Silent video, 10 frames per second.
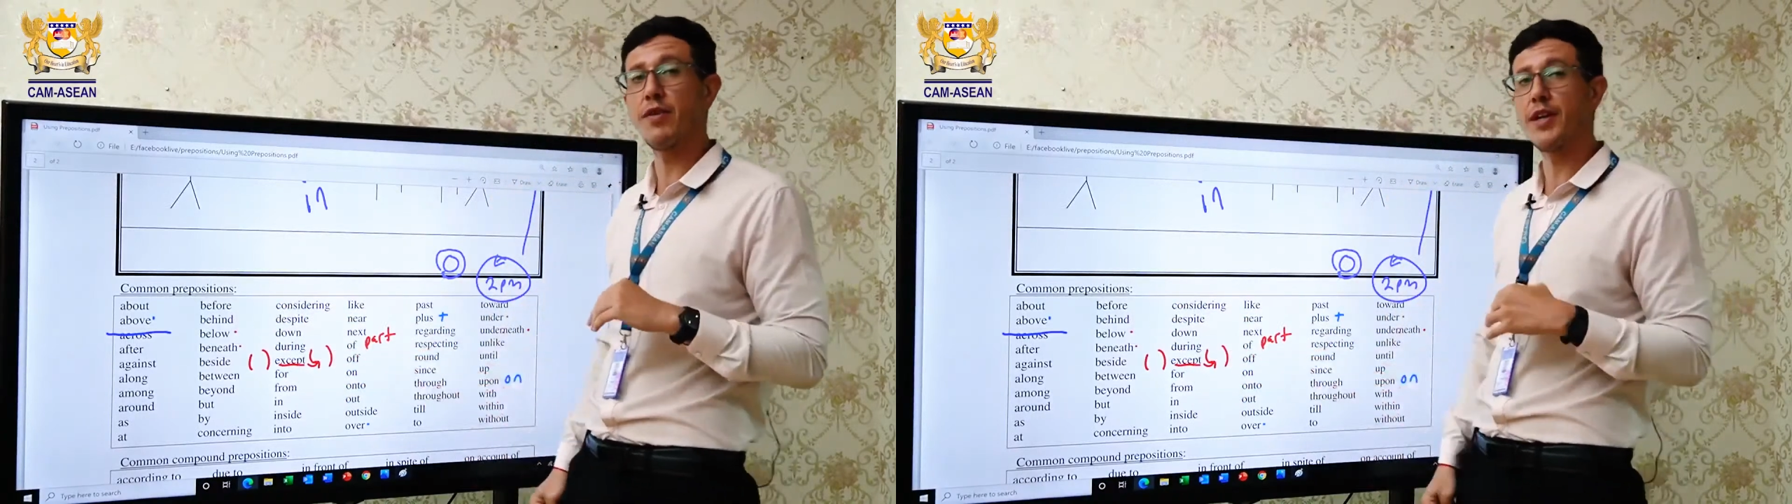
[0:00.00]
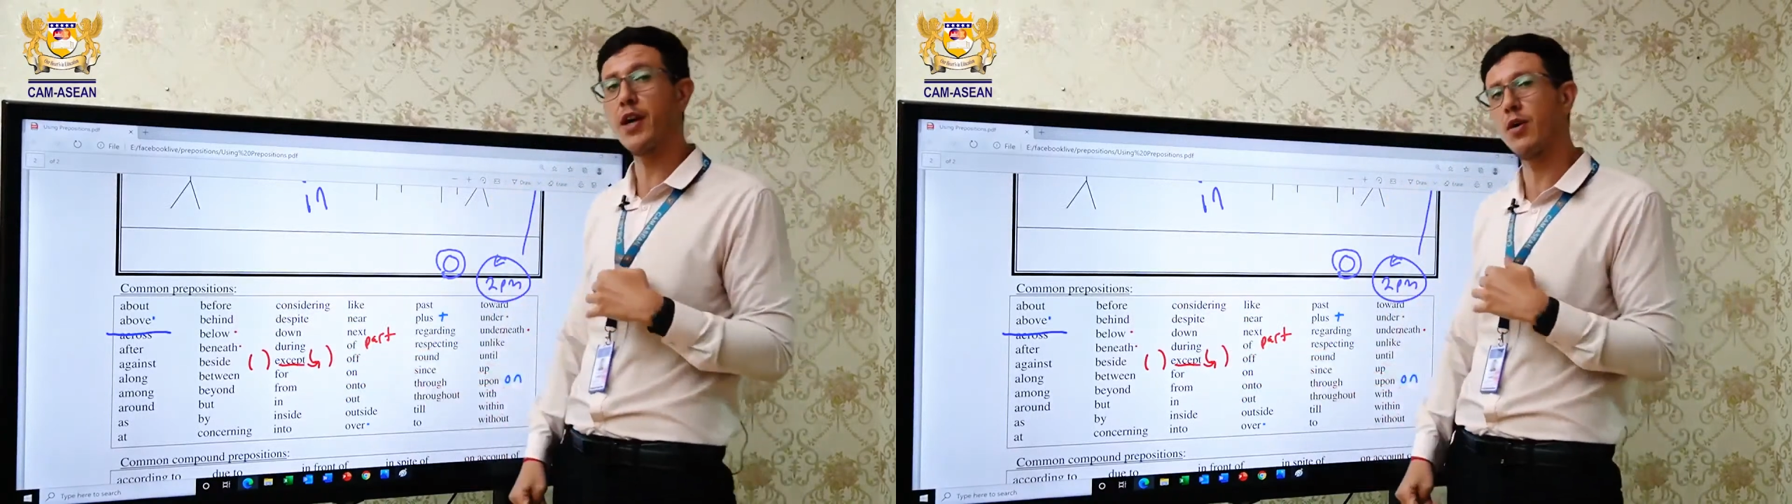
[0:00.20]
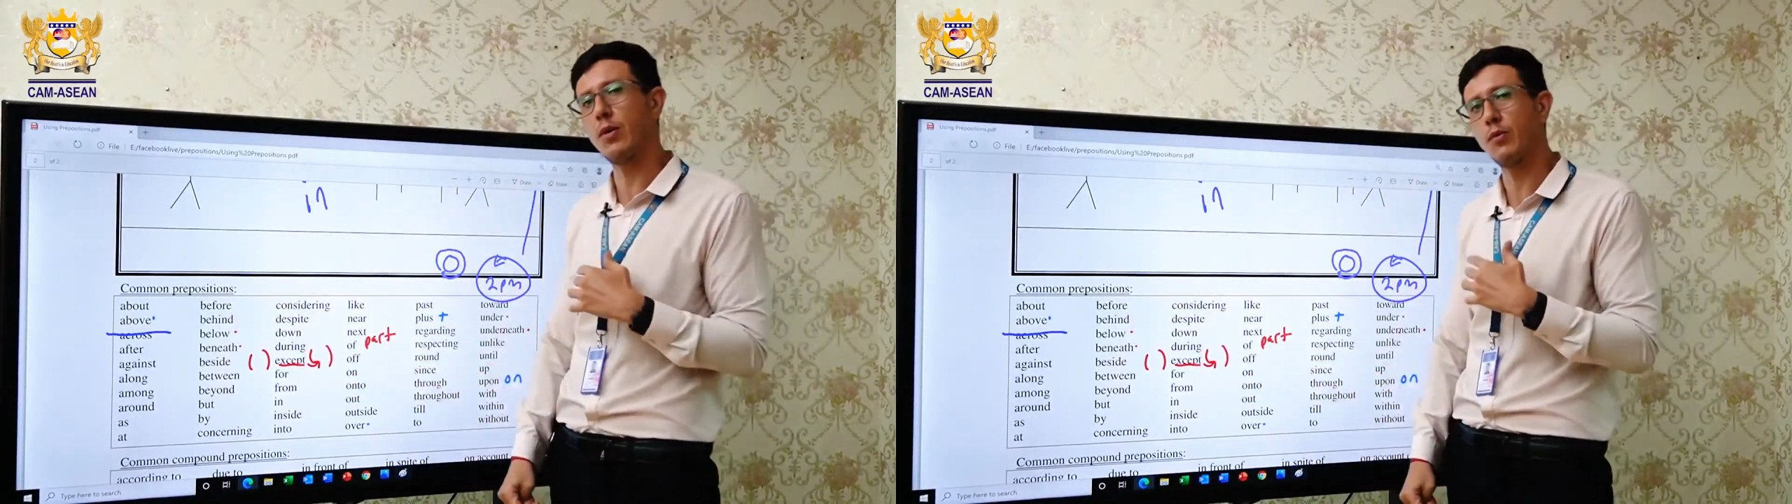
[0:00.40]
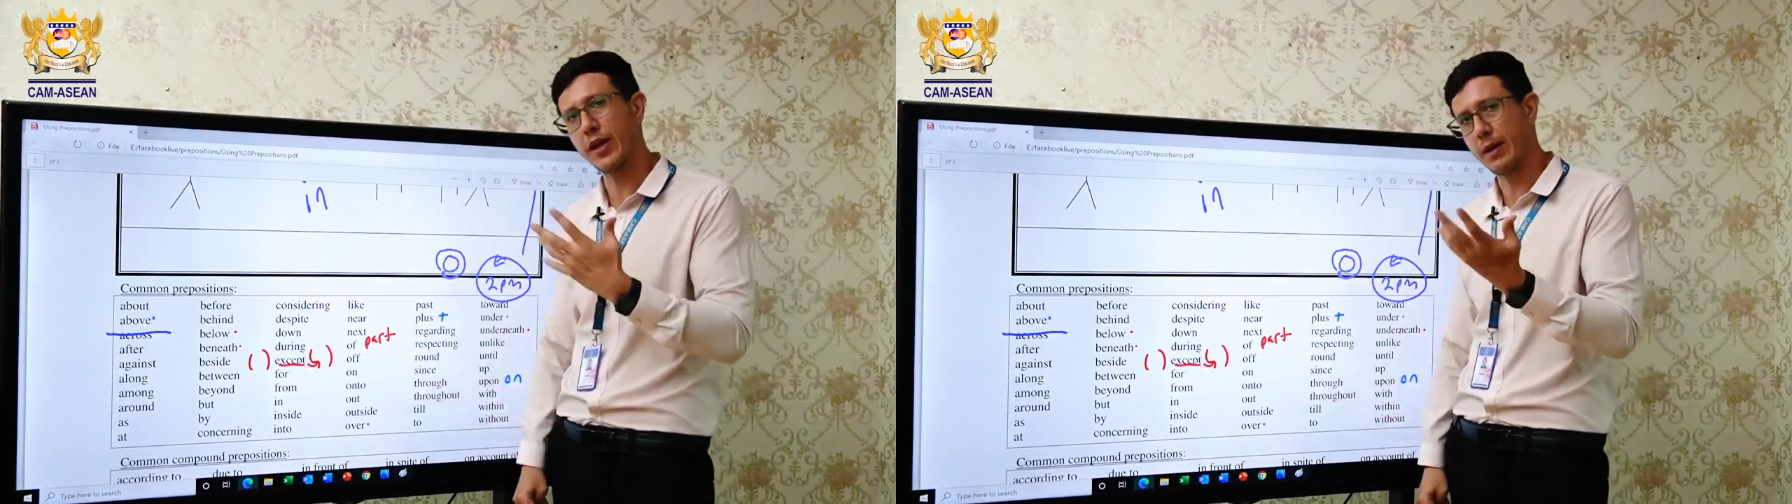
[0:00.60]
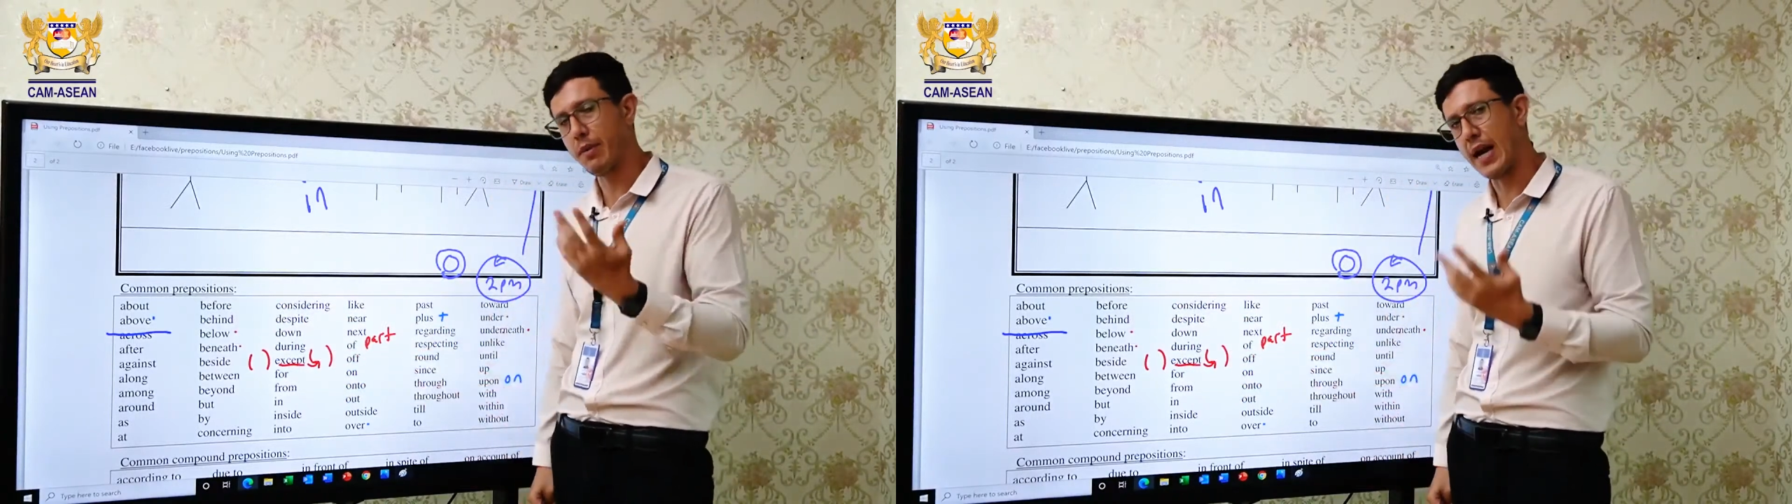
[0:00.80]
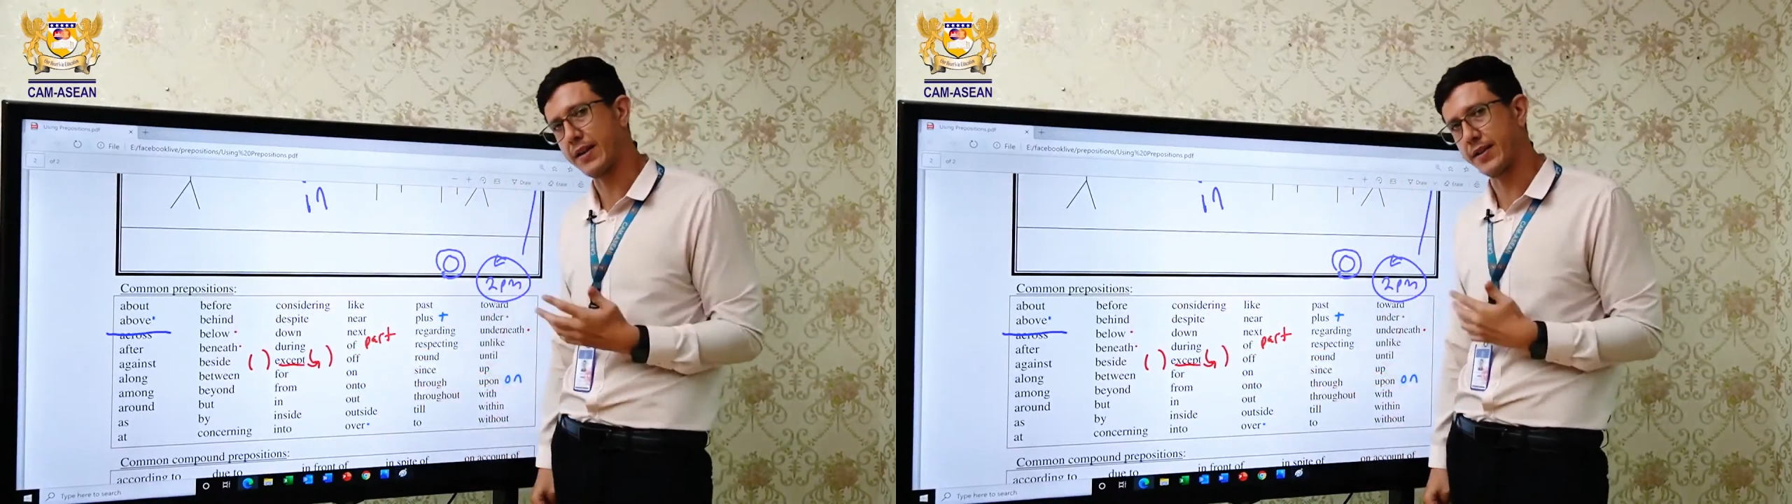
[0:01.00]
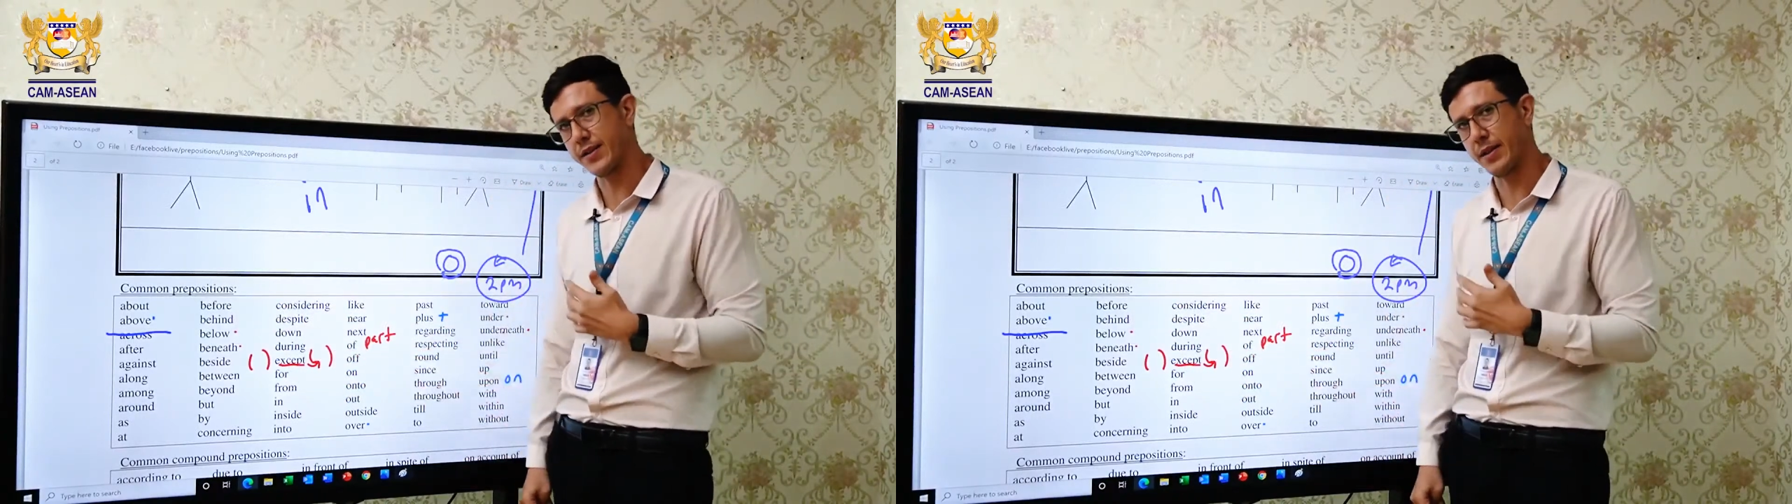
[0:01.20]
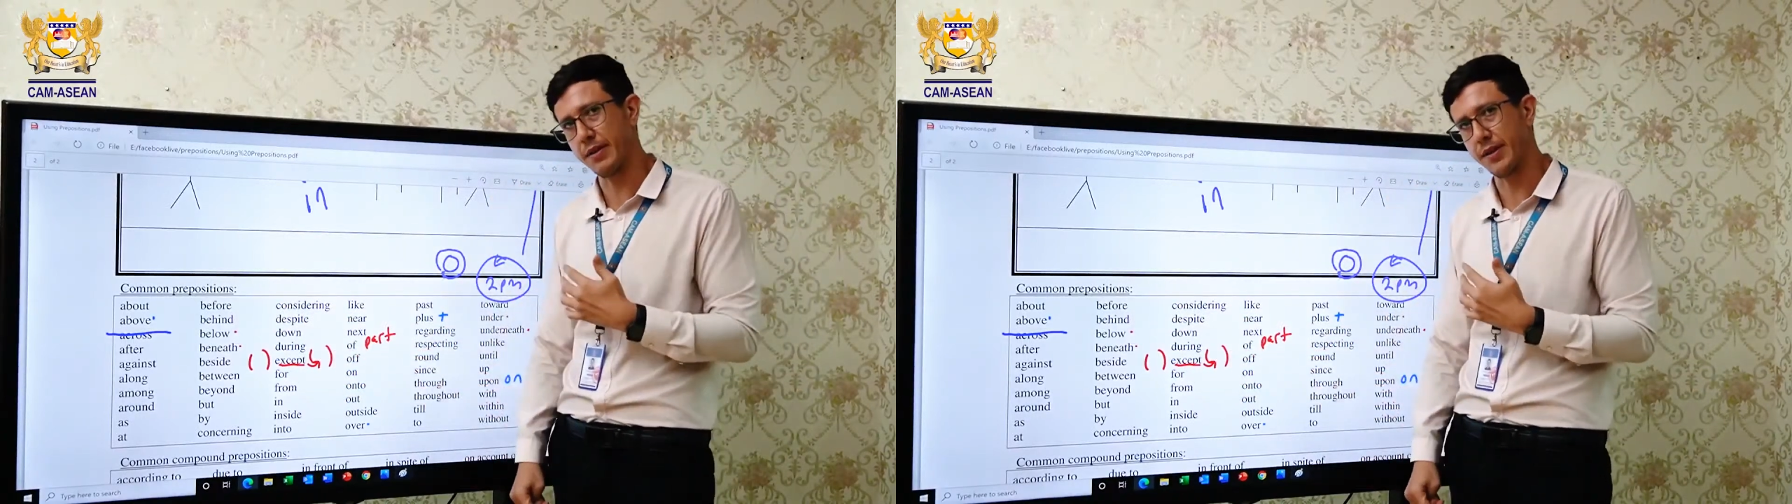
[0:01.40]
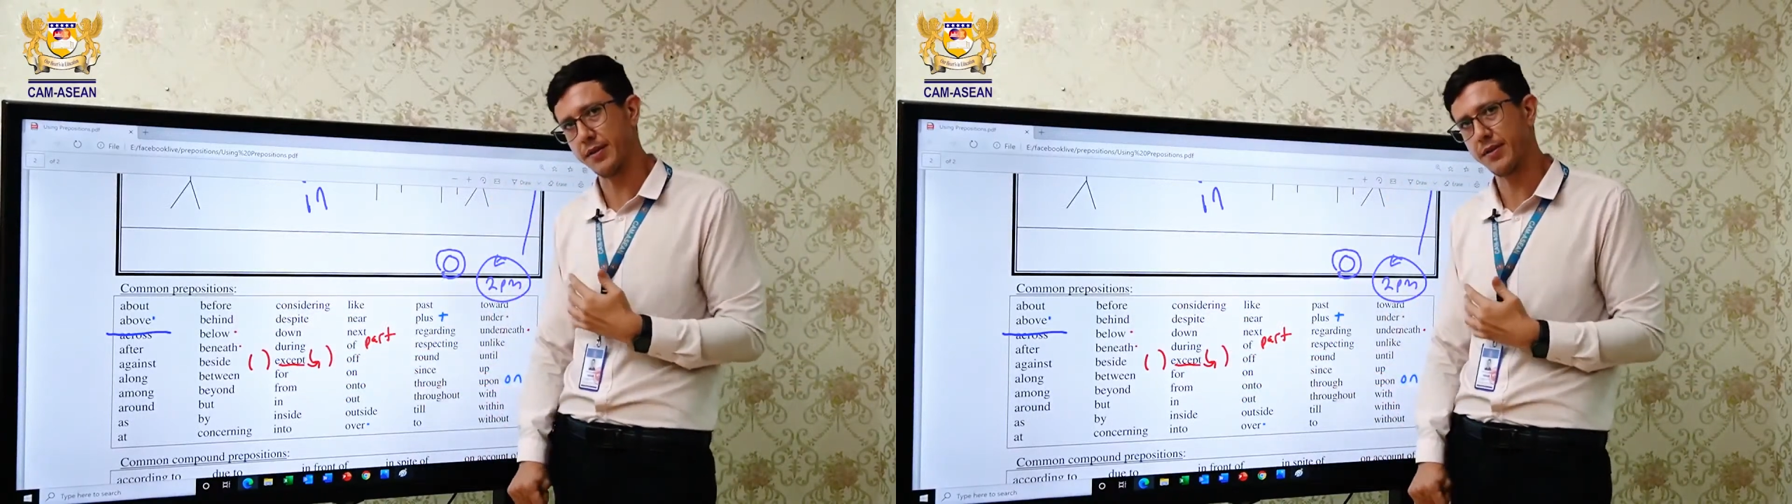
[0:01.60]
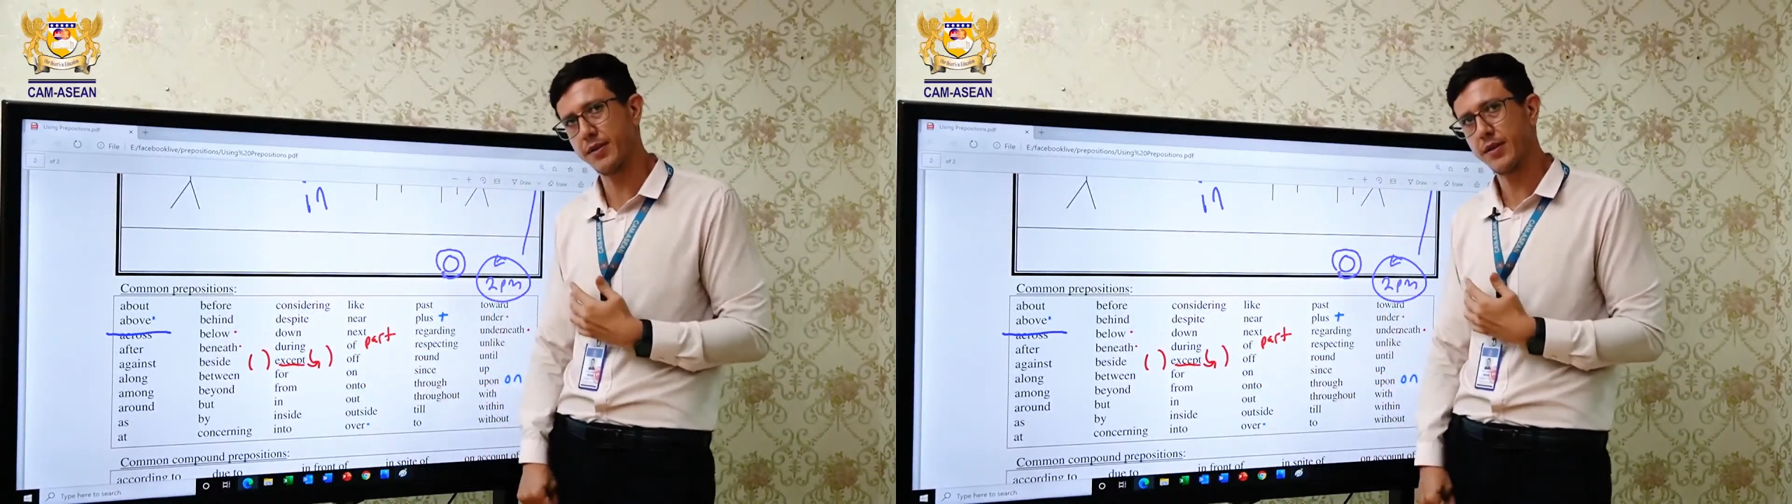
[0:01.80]
video when we're going to practice some of
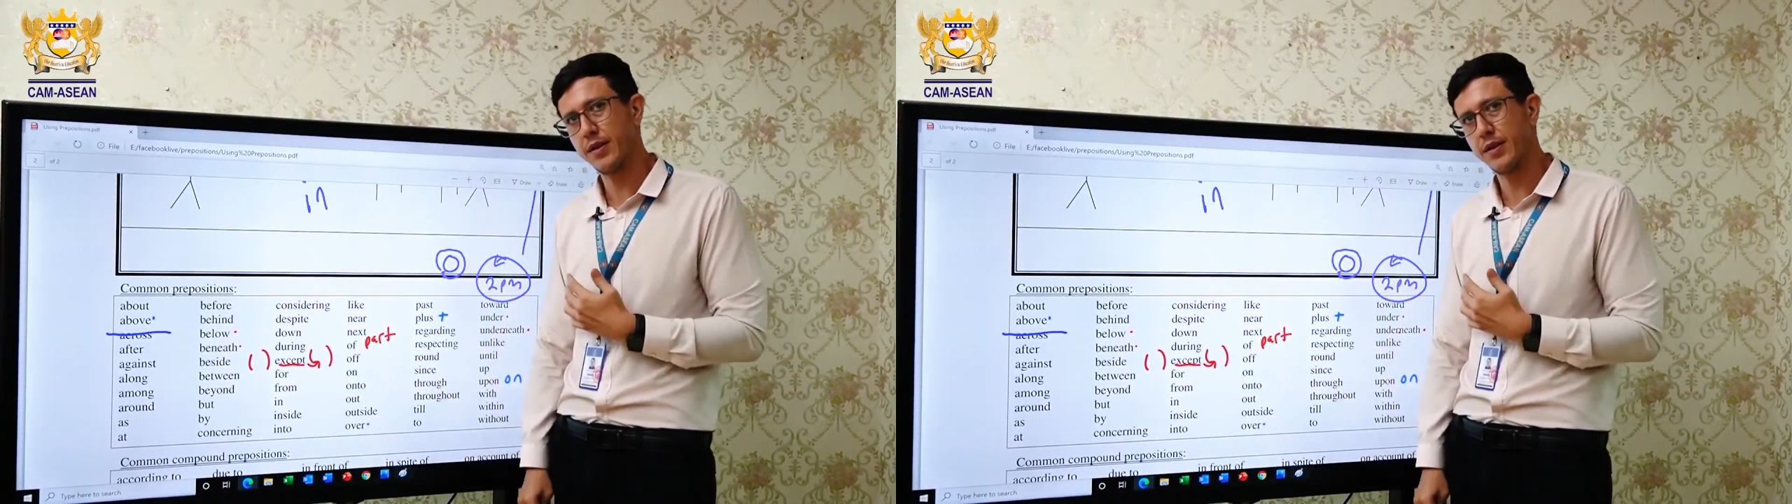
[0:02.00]
these.